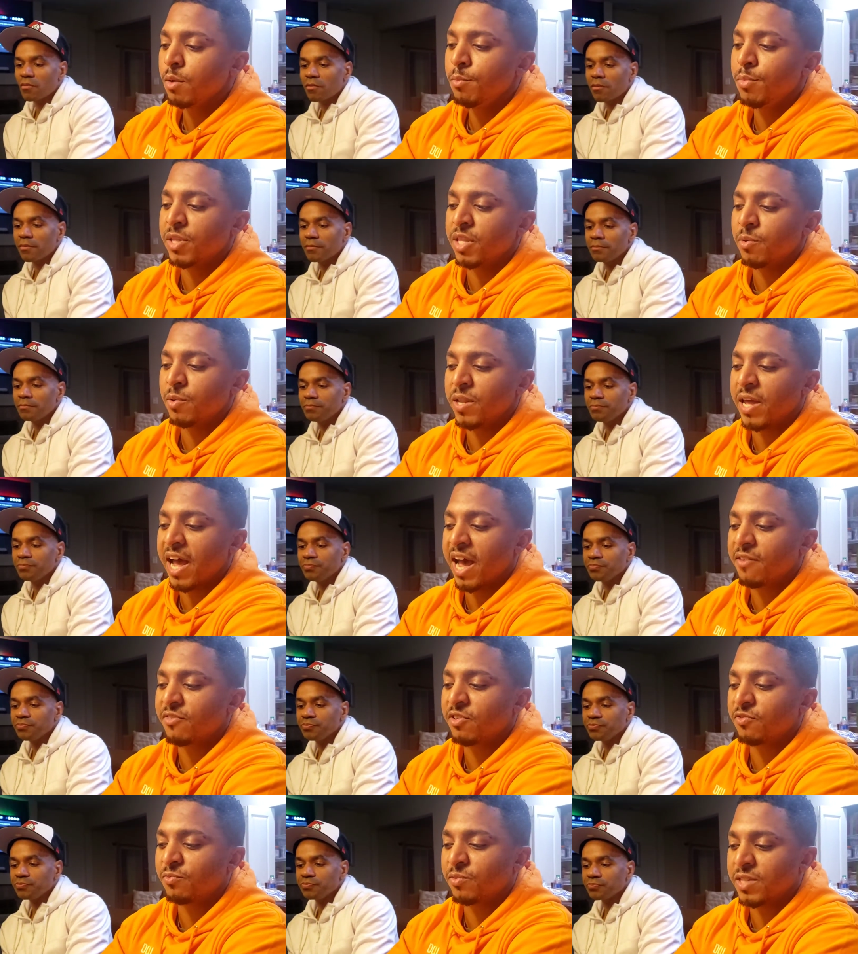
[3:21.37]
Speaker 1: But then the
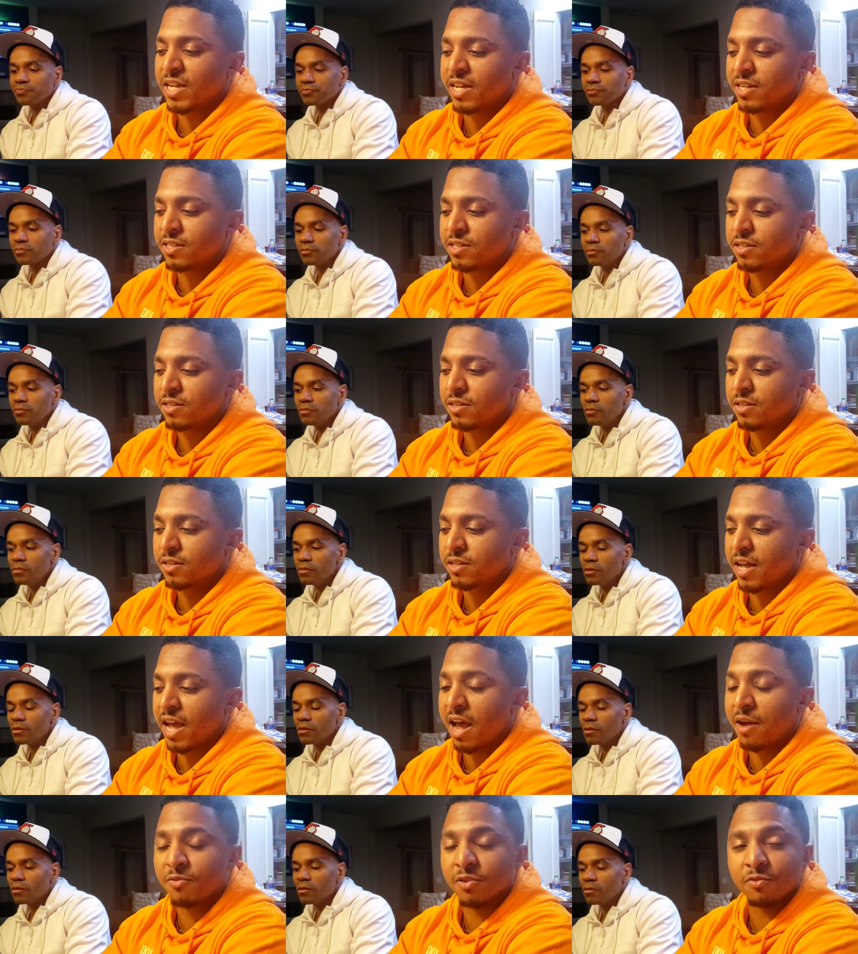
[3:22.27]
aftertaste,
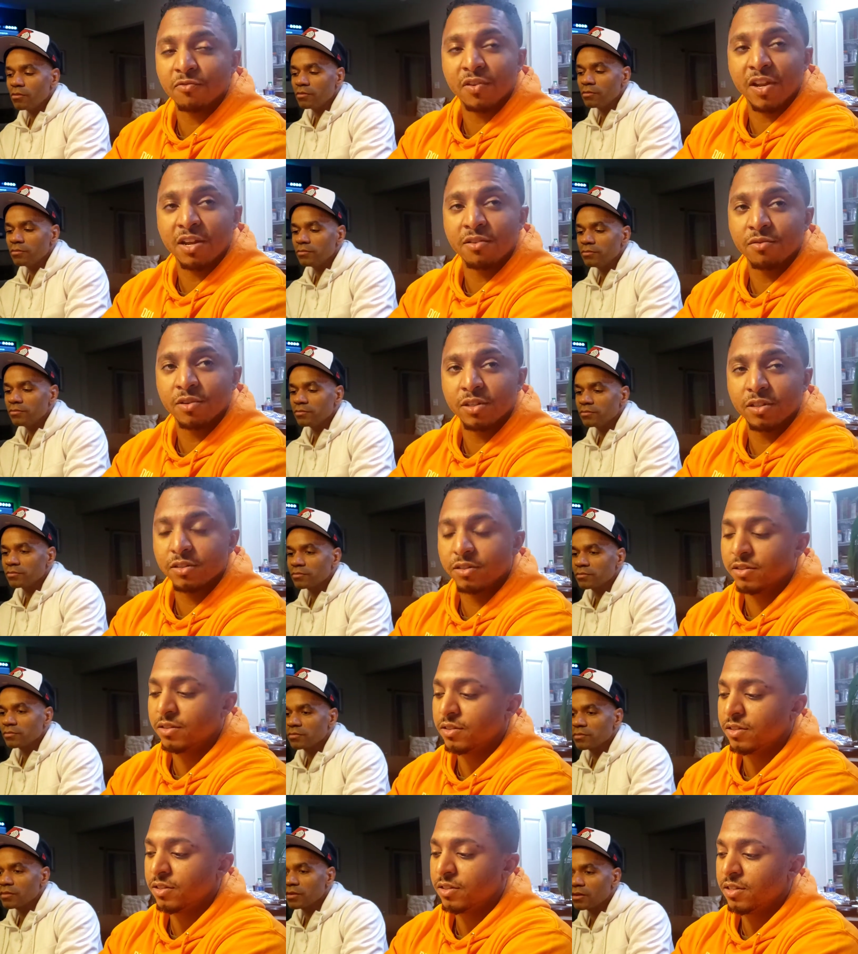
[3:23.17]
the after flavor,
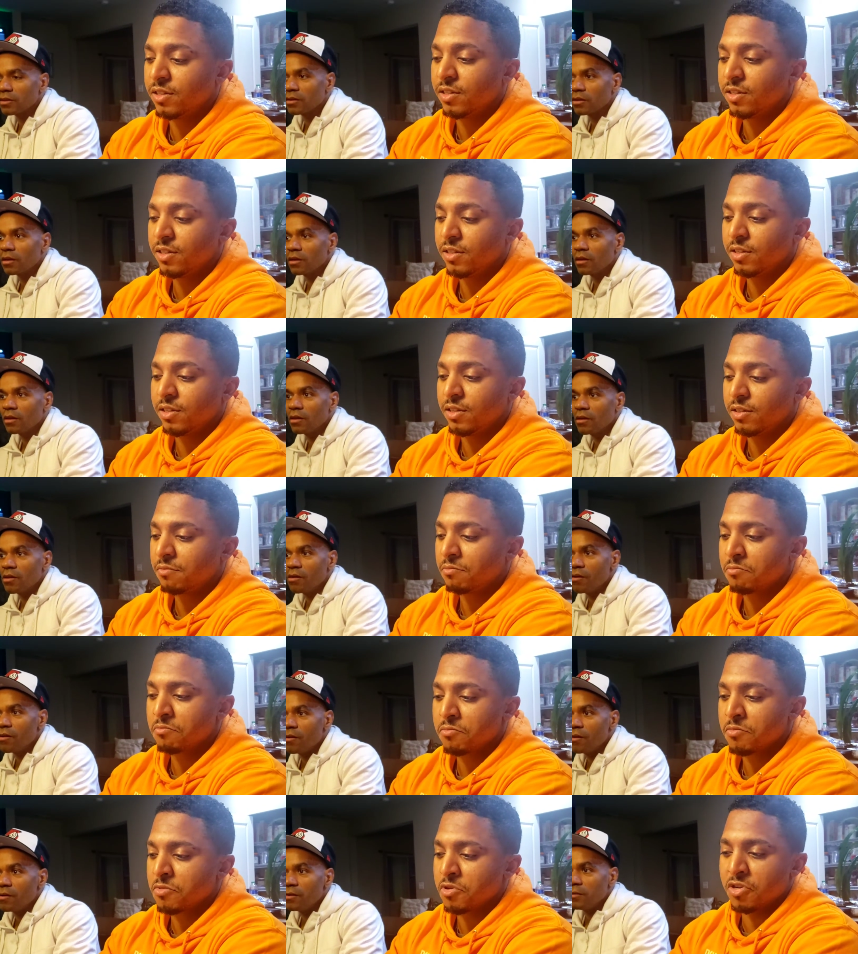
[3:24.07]
mm-hmm.
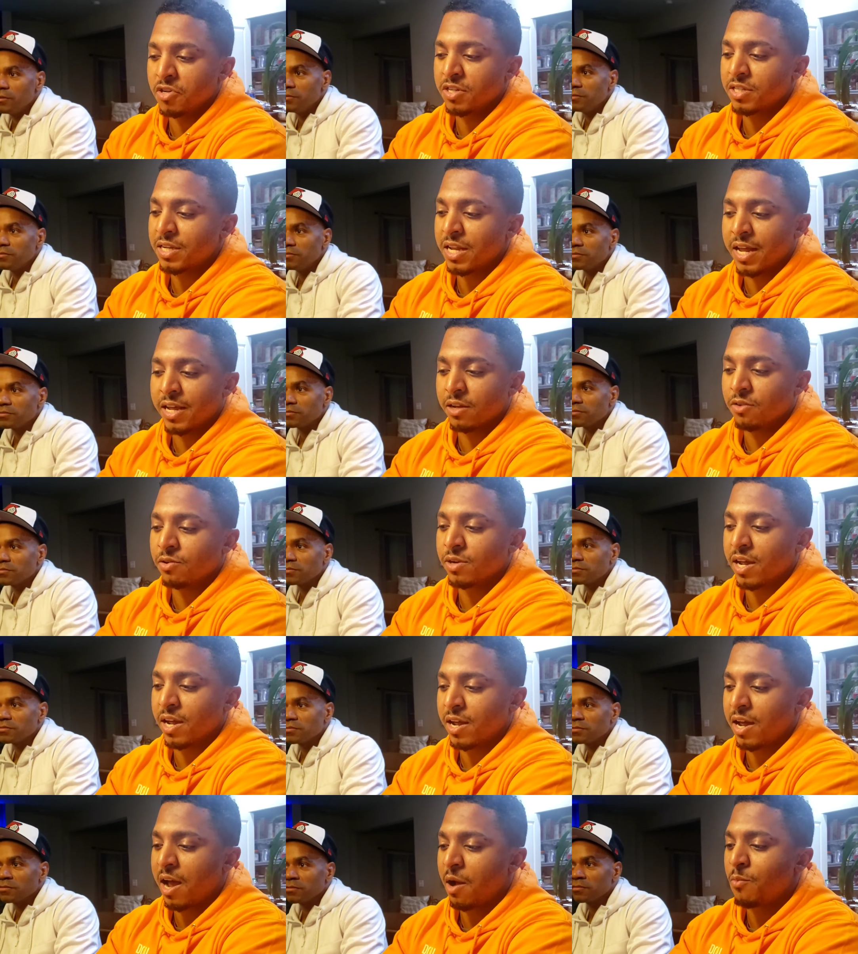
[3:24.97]
you're just like,
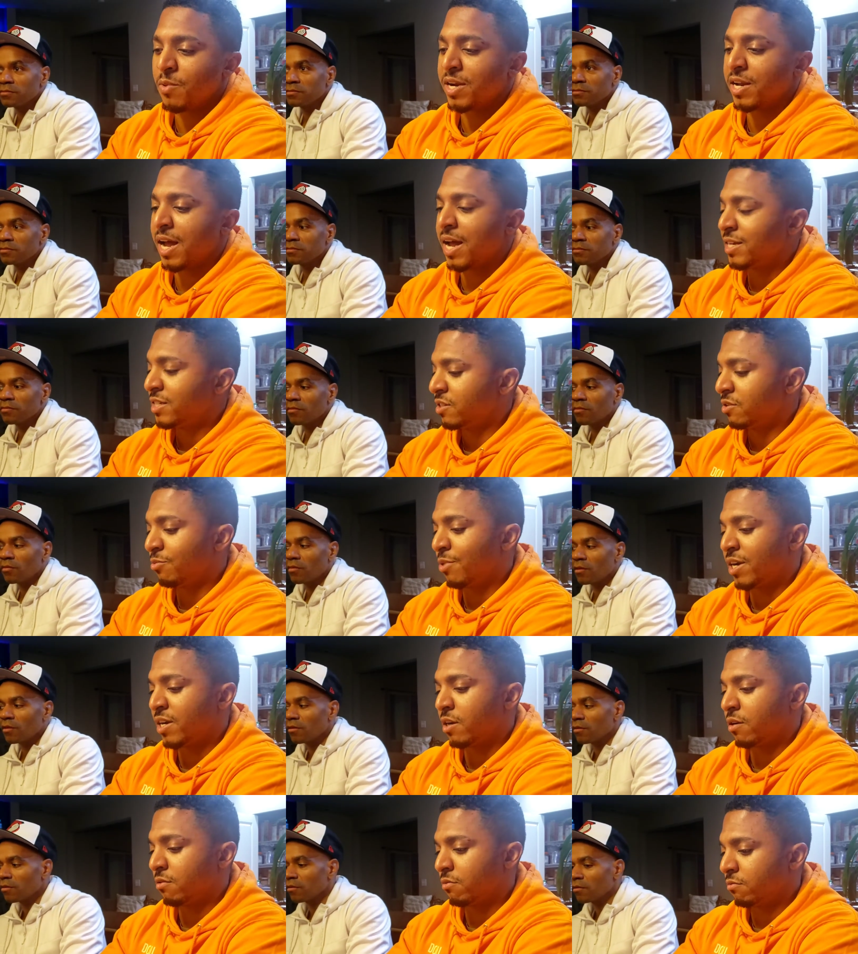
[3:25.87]
okay, I want an ICEE
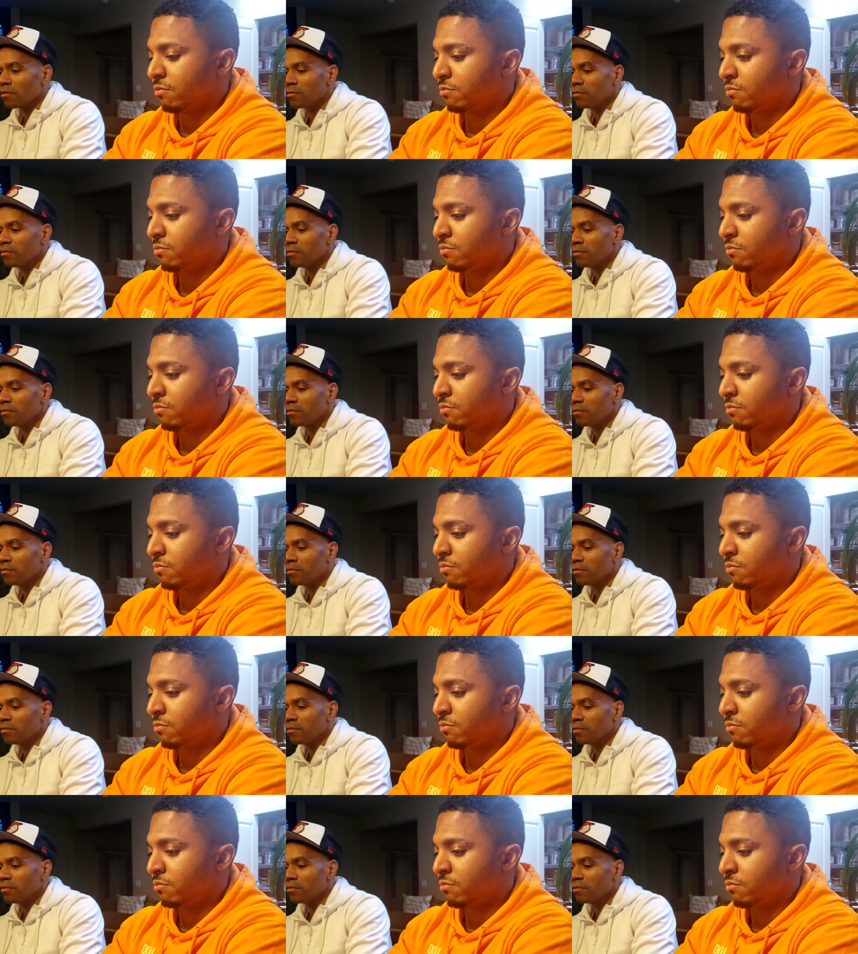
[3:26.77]
right now.